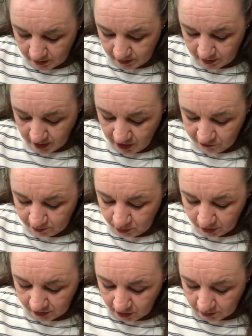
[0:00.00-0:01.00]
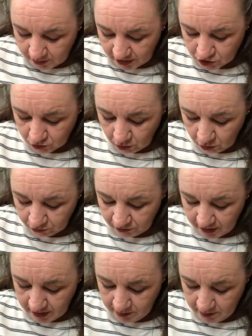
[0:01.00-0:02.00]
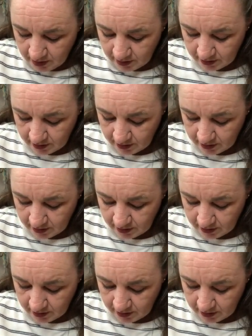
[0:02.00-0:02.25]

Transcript: have put it on my scroll frame.